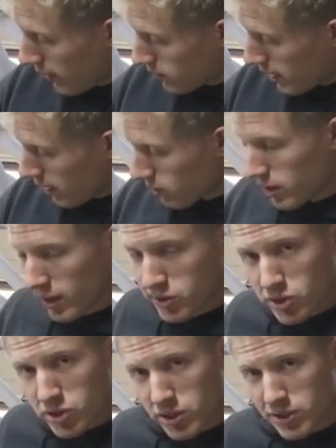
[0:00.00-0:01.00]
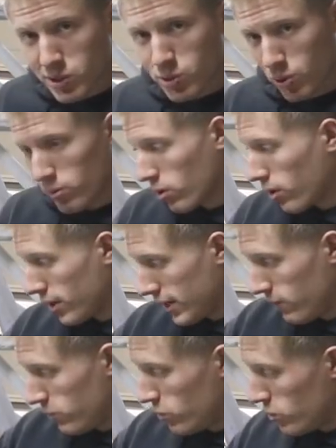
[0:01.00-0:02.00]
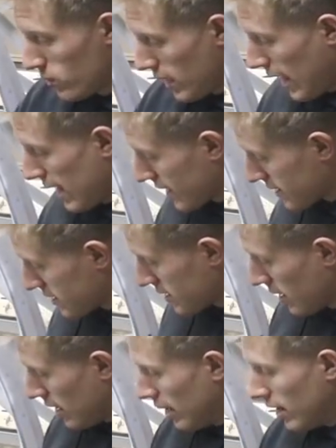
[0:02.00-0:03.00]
have to have gussets in your door bar if you do an X,